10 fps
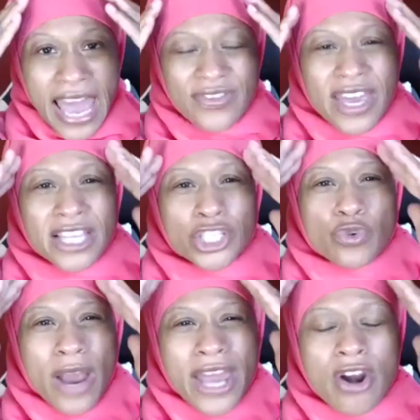and then
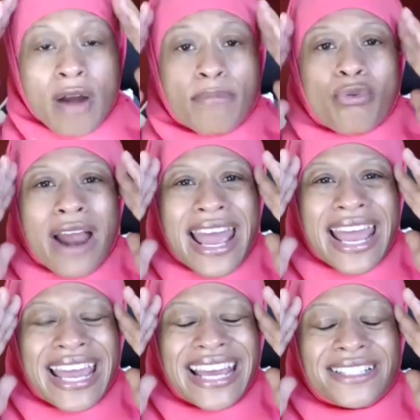train our
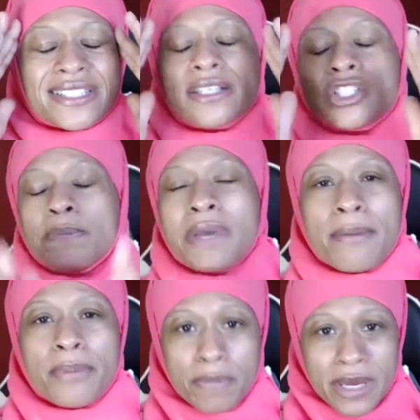brains to
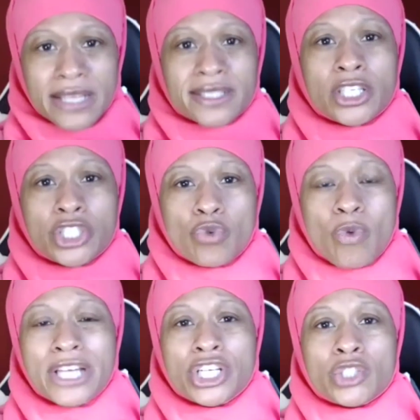be able to be in
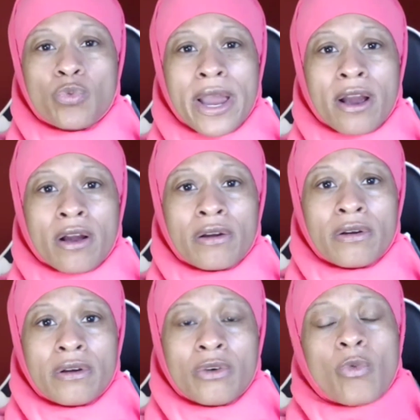situations where
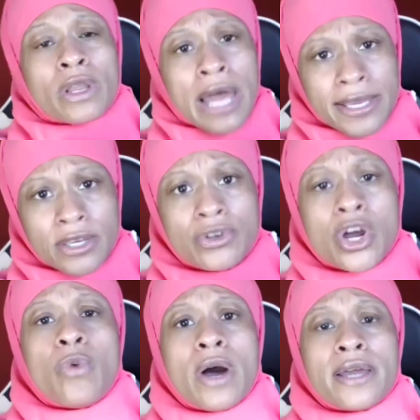we're like, you
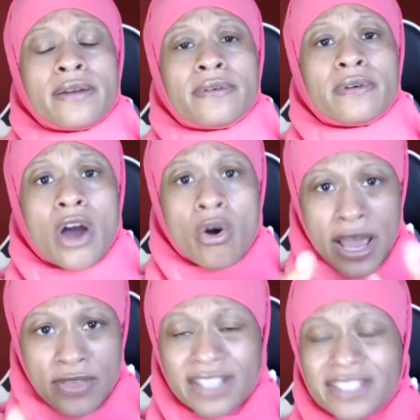know what?
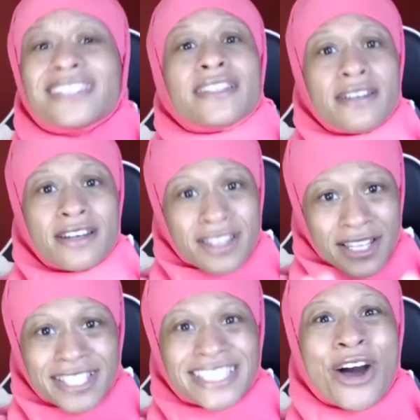Okay, this is good.
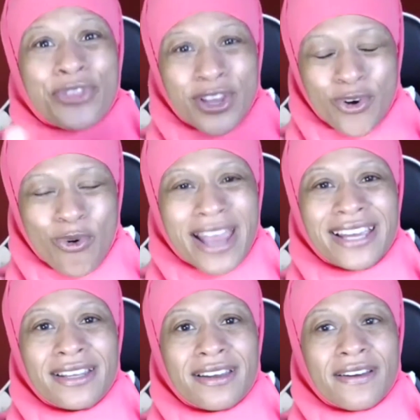This is healthy.
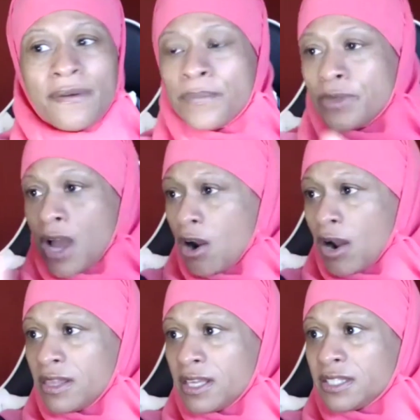Great. All
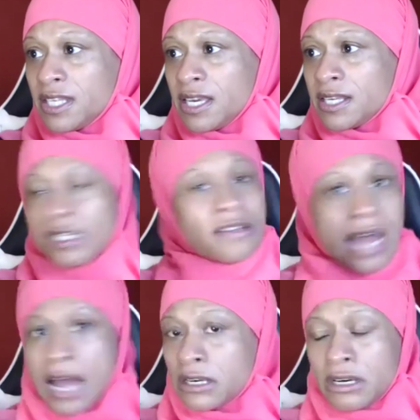right, this is
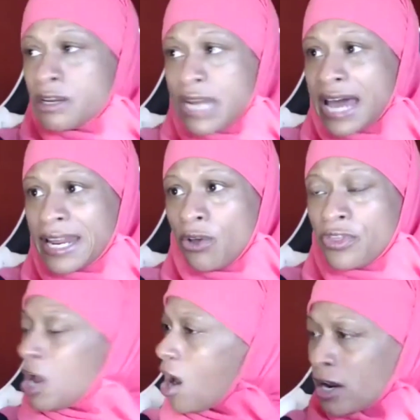not good, not
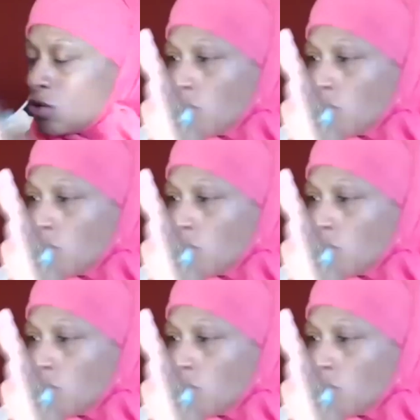healthy. All right,